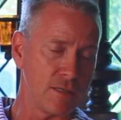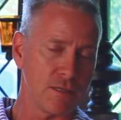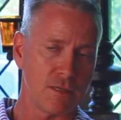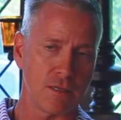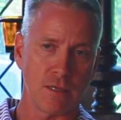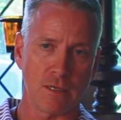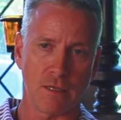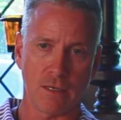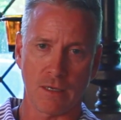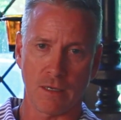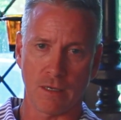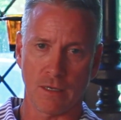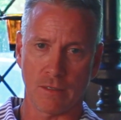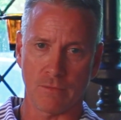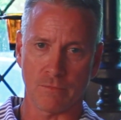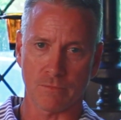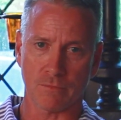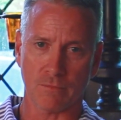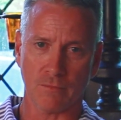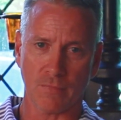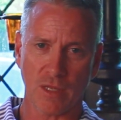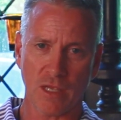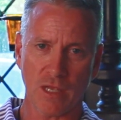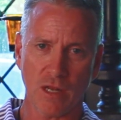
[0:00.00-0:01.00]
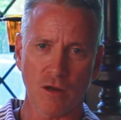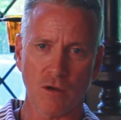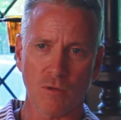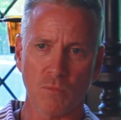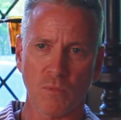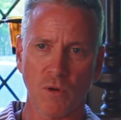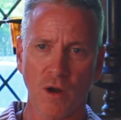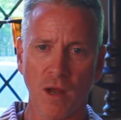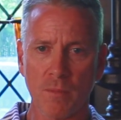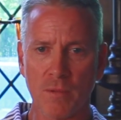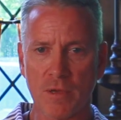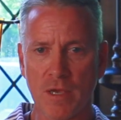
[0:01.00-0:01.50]
And, you know, it
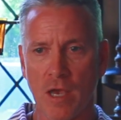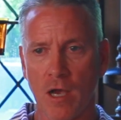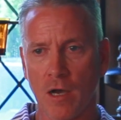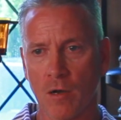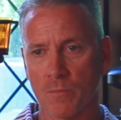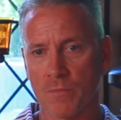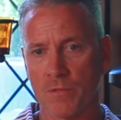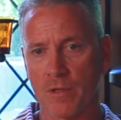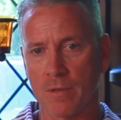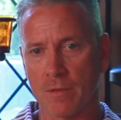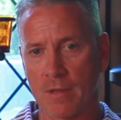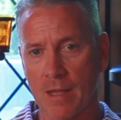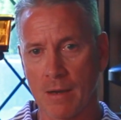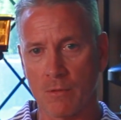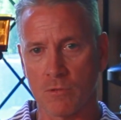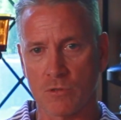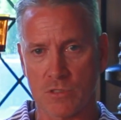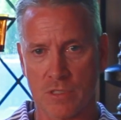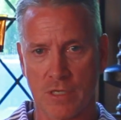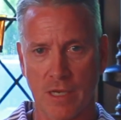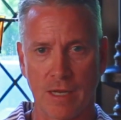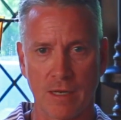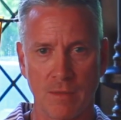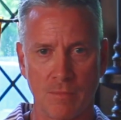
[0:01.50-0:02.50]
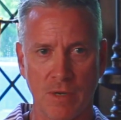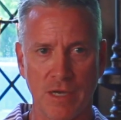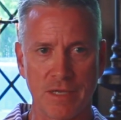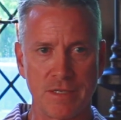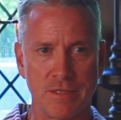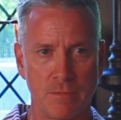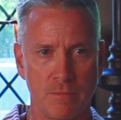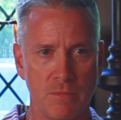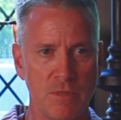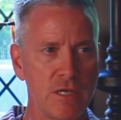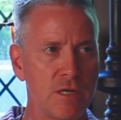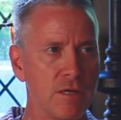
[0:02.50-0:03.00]
probably helped that was kind of my
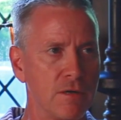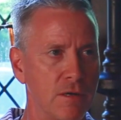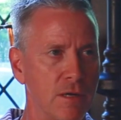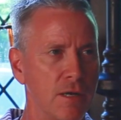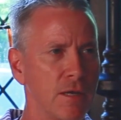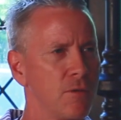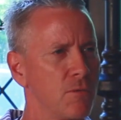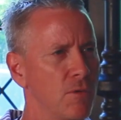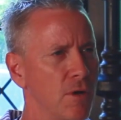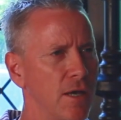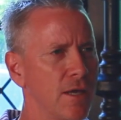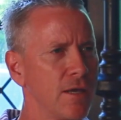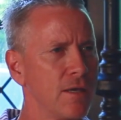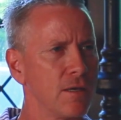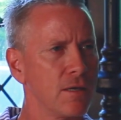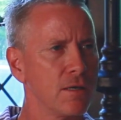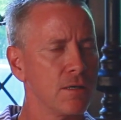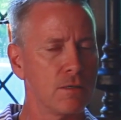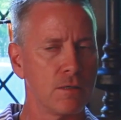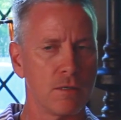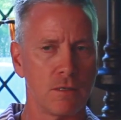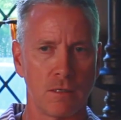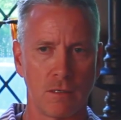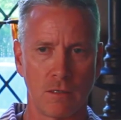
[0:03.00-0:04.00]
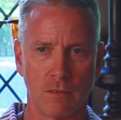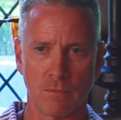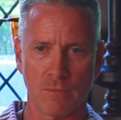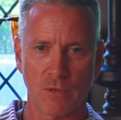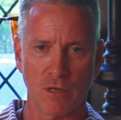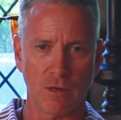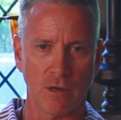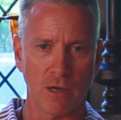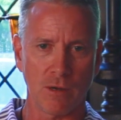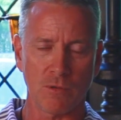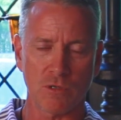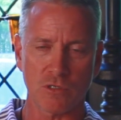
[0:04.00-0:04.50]
demeanor anyway. You know,
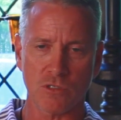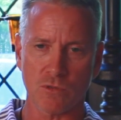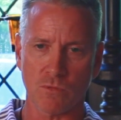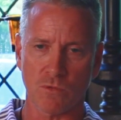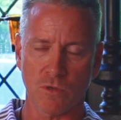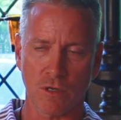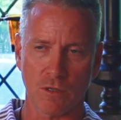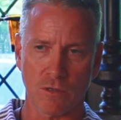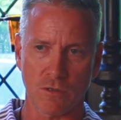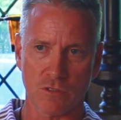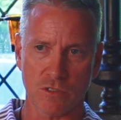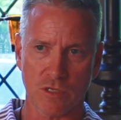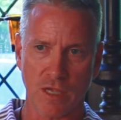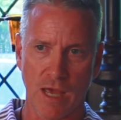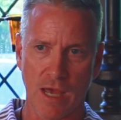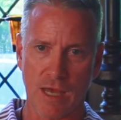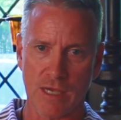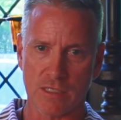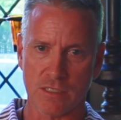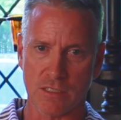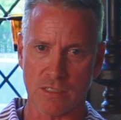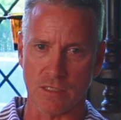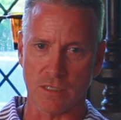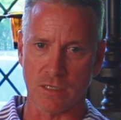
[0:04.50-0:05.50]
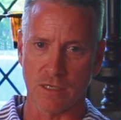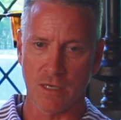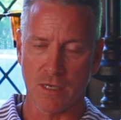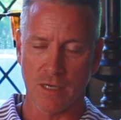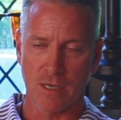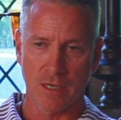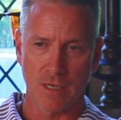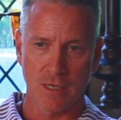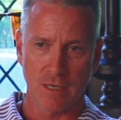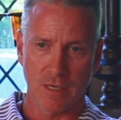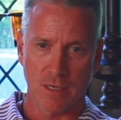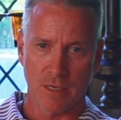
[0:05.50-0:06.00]
I wasn't one of those guys that
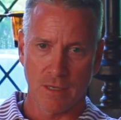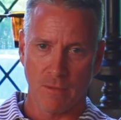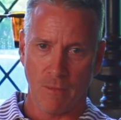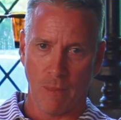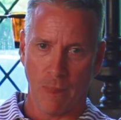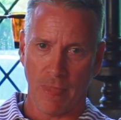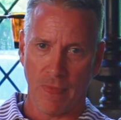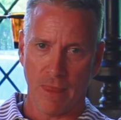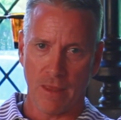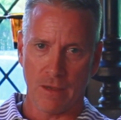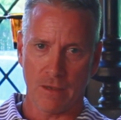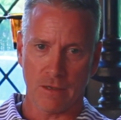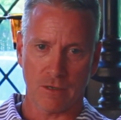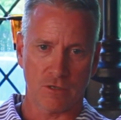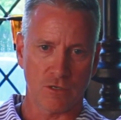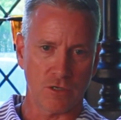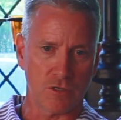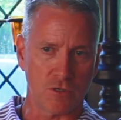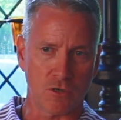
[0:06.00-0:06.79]
could